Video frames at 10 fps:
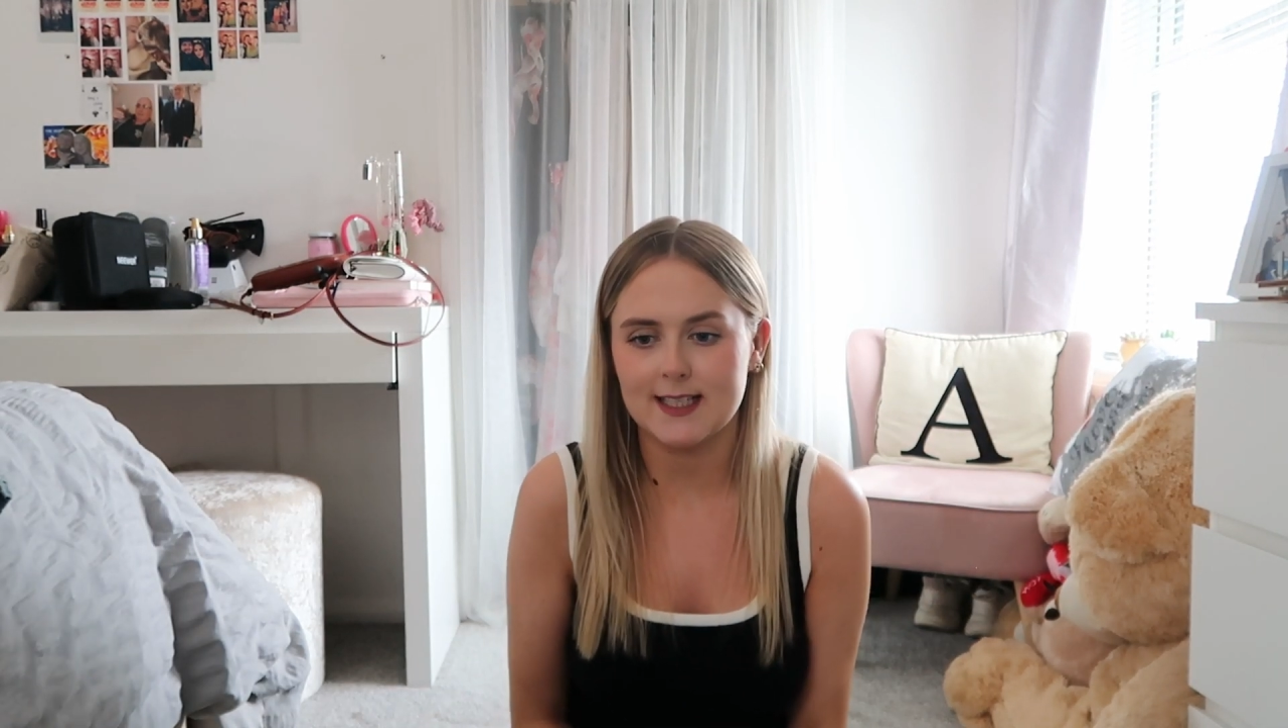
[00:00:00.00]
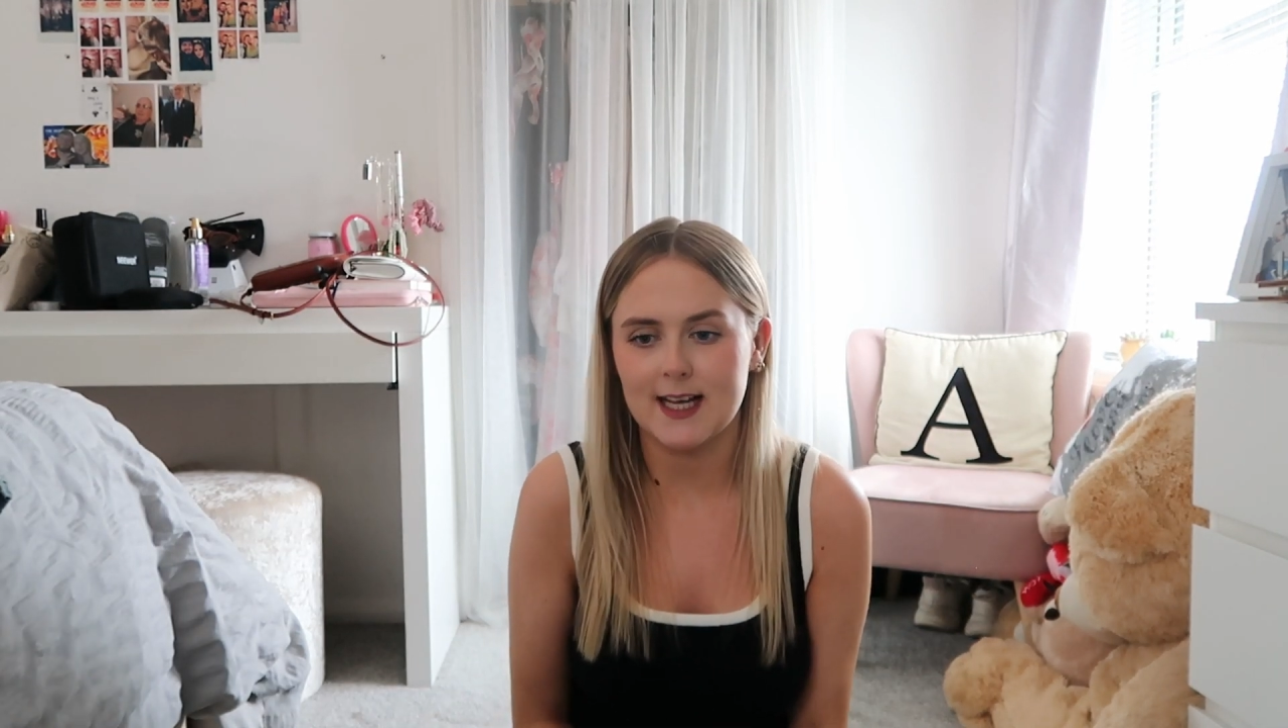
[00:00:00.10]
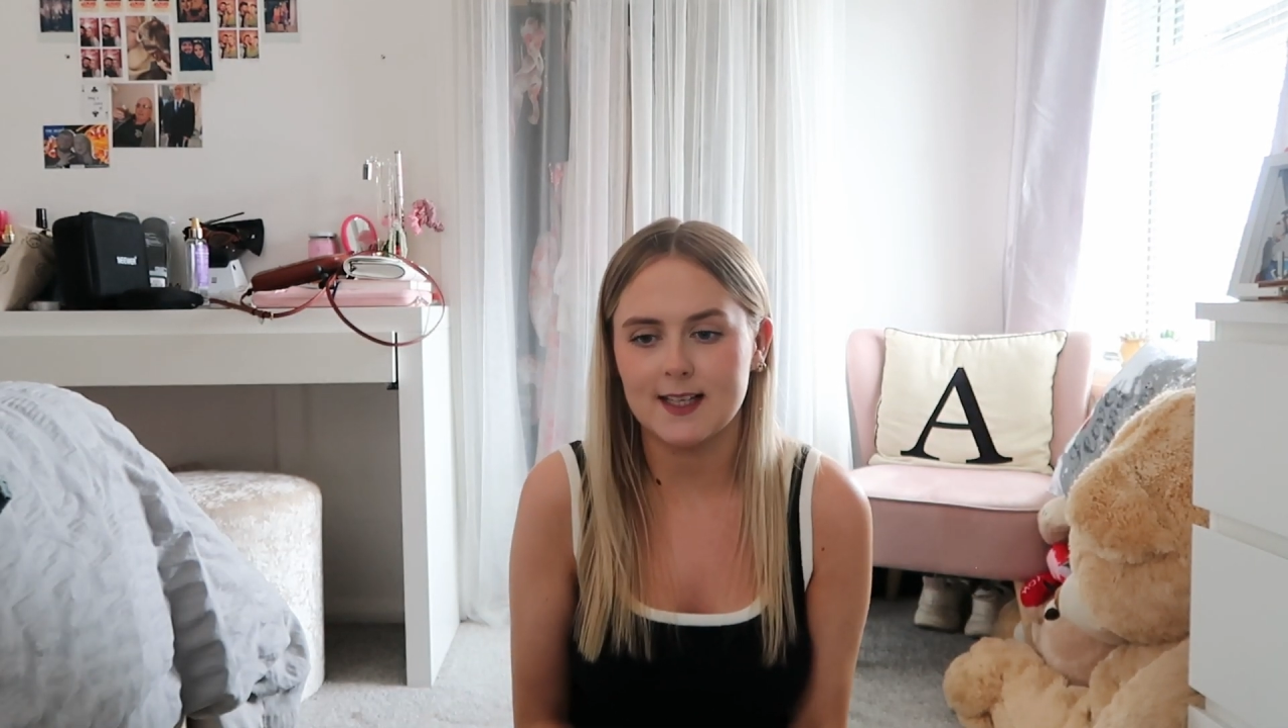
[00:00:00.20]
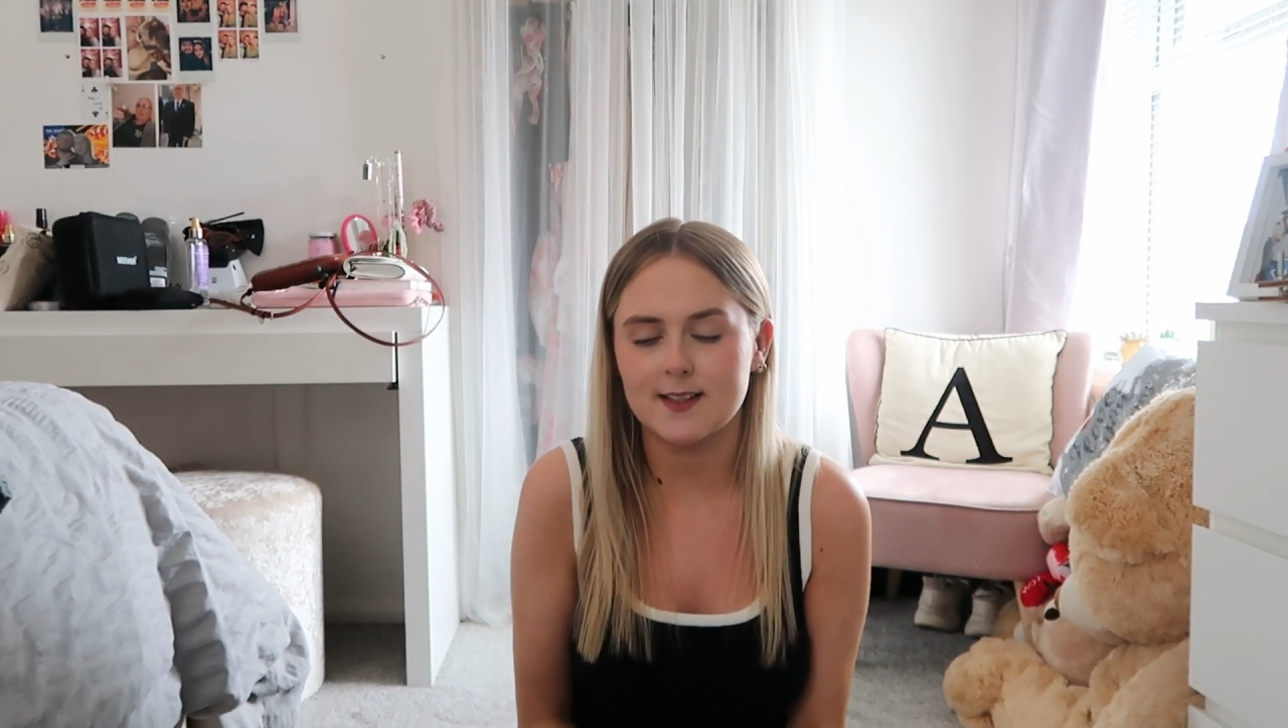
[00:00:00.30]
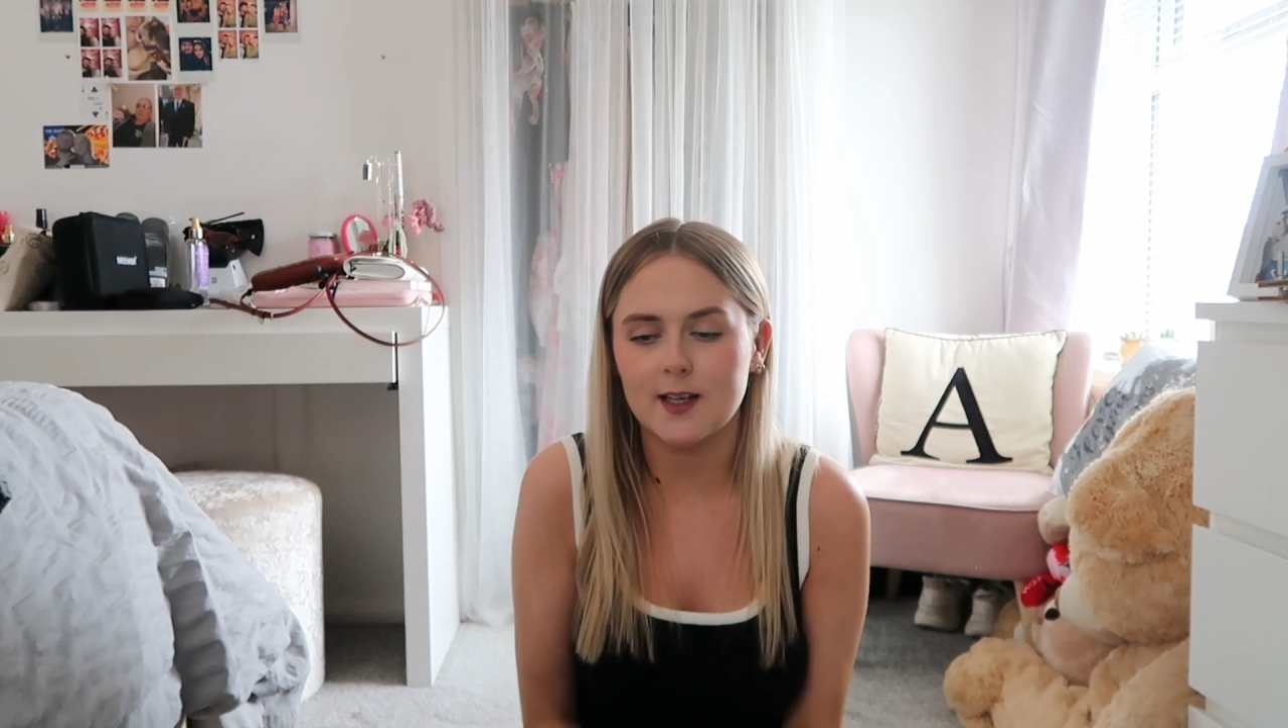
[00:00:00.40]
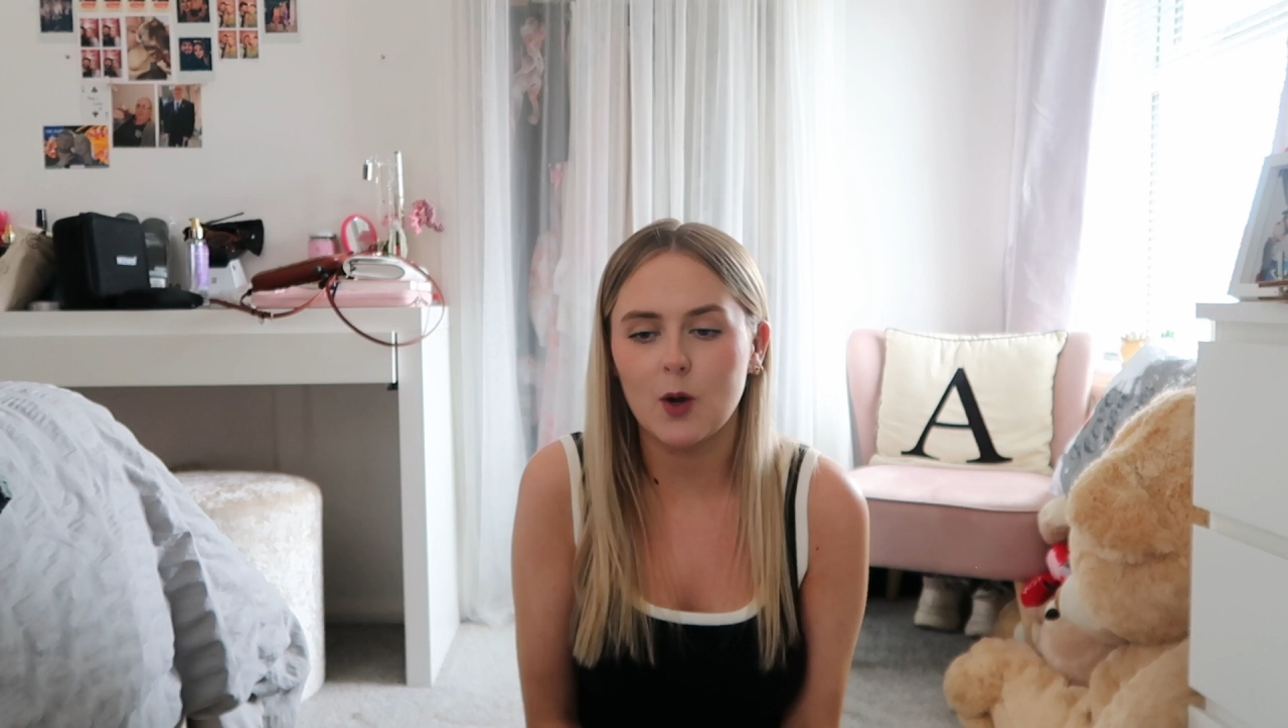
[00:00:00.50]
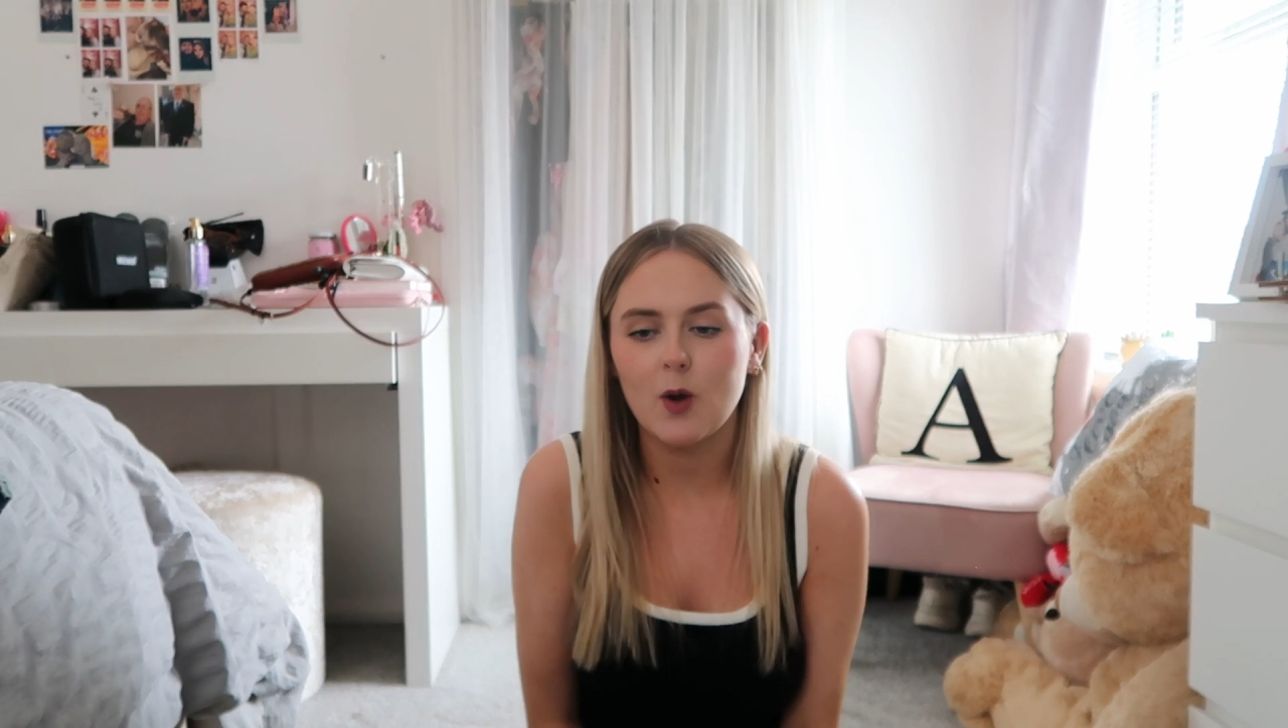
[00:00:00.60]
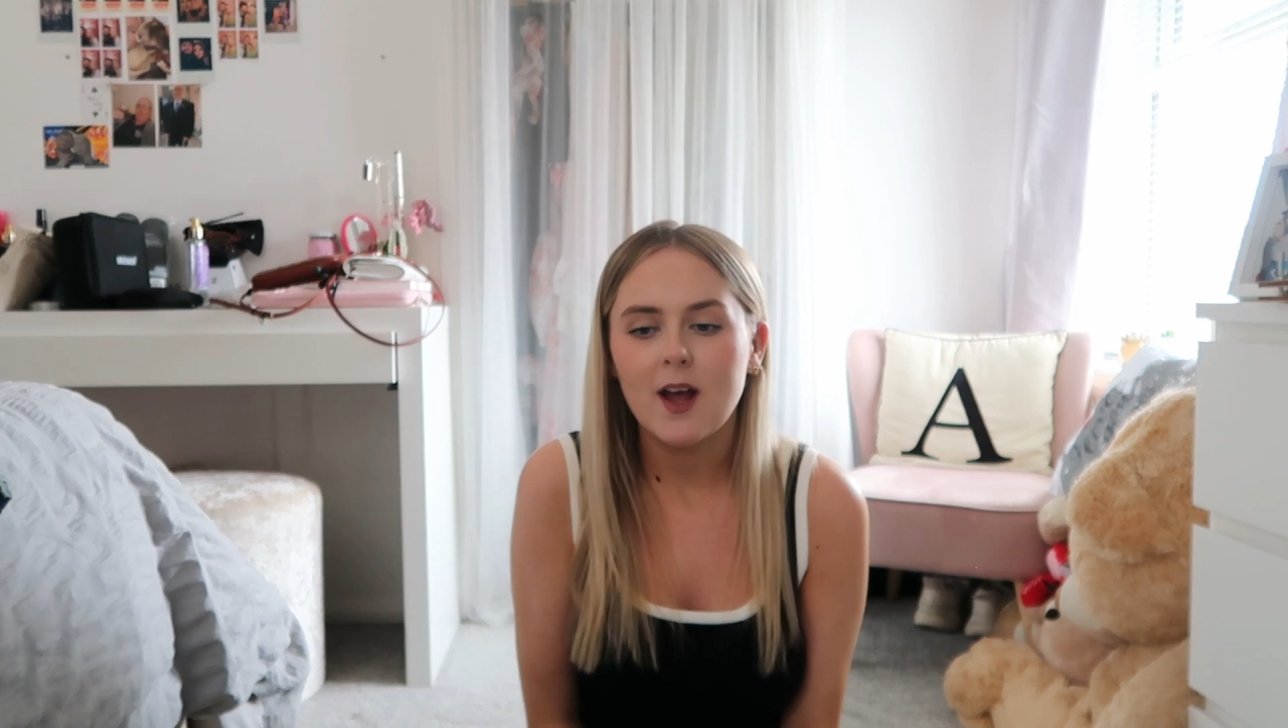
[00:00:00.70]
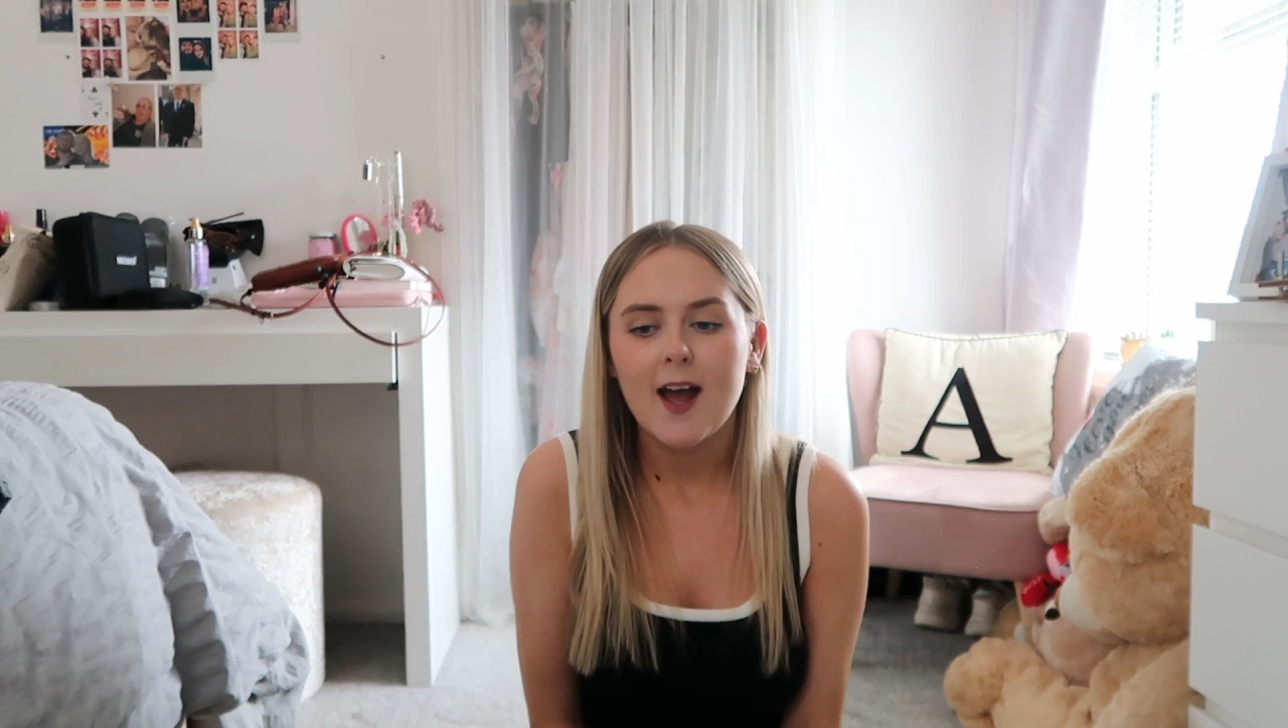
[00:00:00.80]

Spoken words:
test. So